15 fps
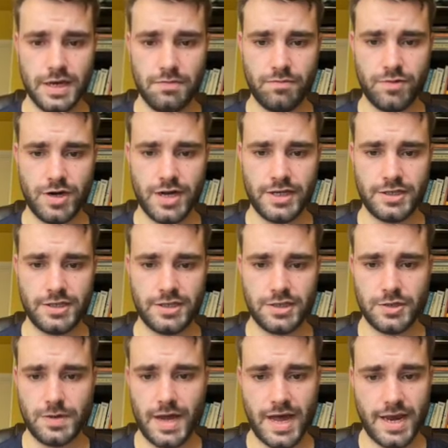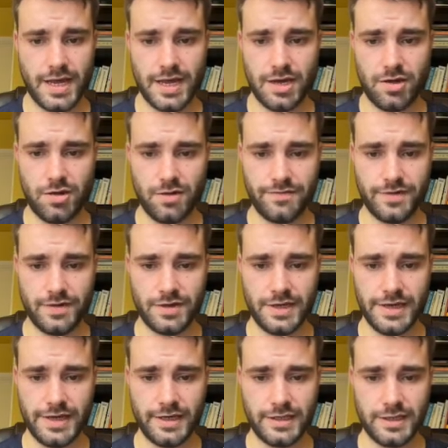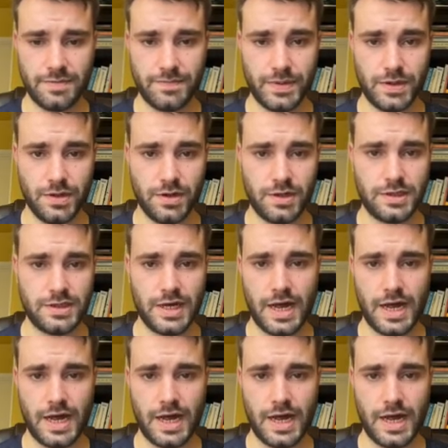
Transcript: relates to any of these books,